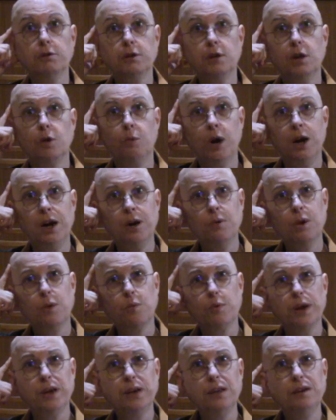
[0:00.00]
When are we
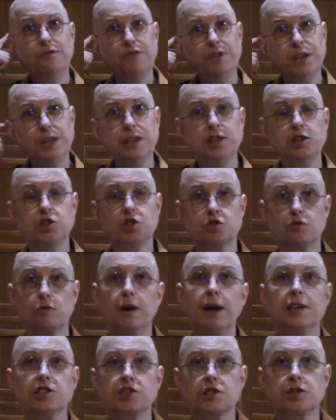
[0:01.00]
really feeling
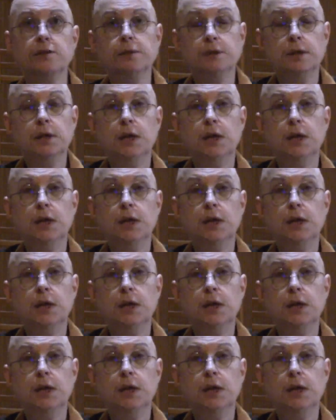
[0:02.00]
stressed?